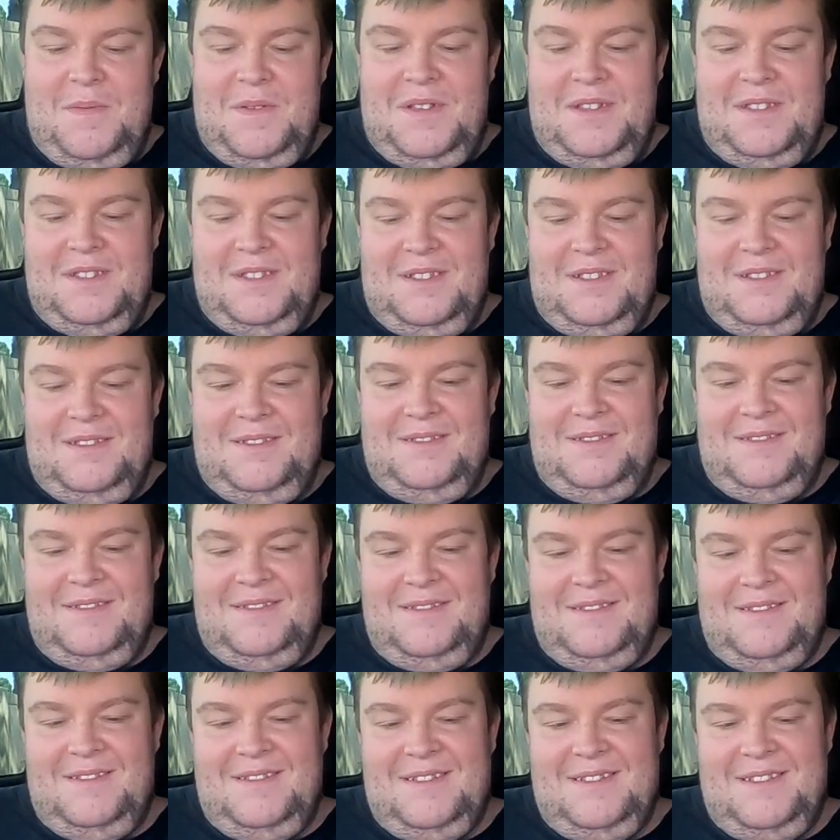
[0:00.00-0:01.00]

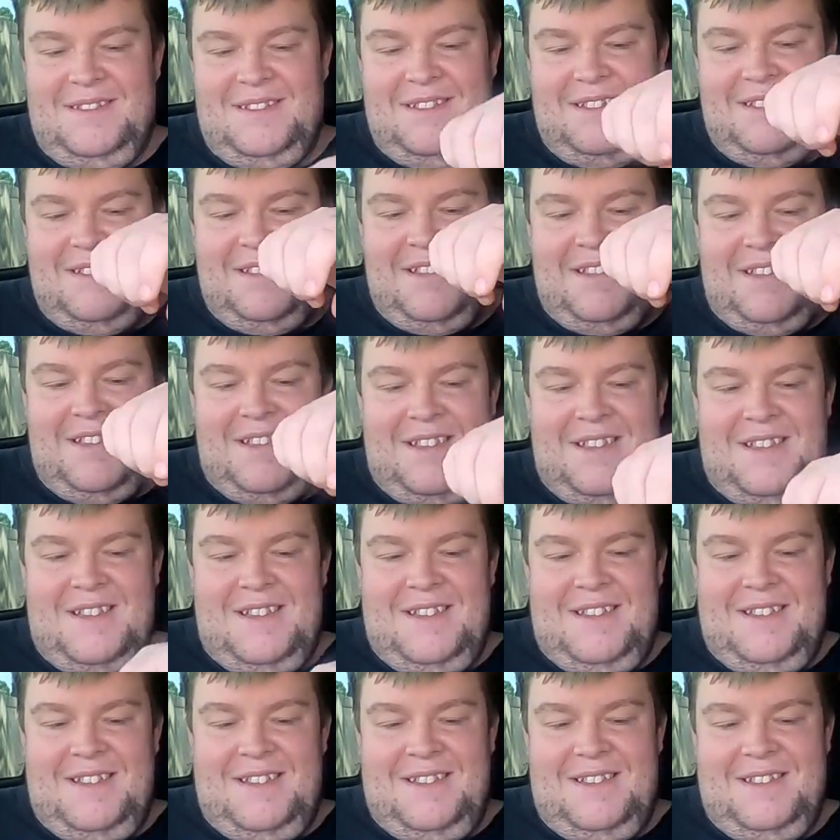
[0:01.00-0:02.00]

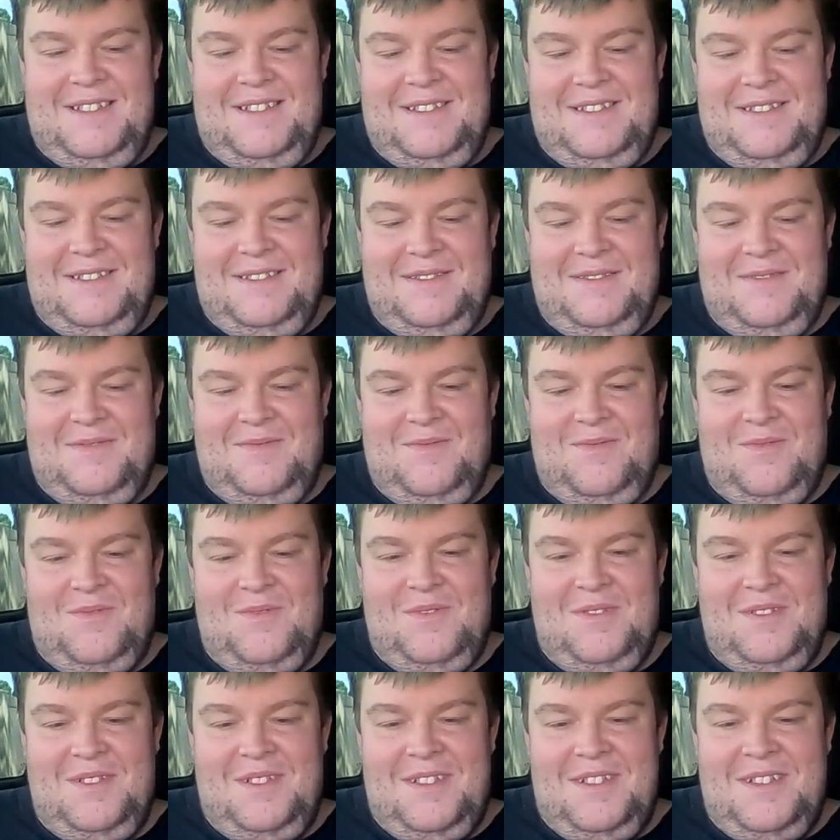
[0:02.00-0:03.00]

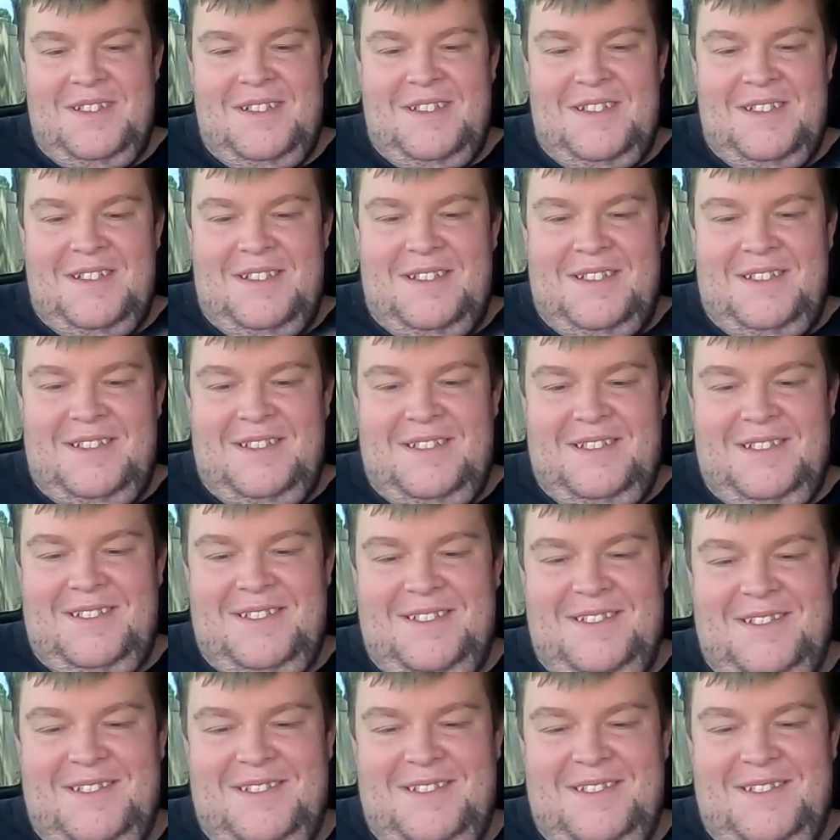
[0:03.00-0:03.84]
(not speaking)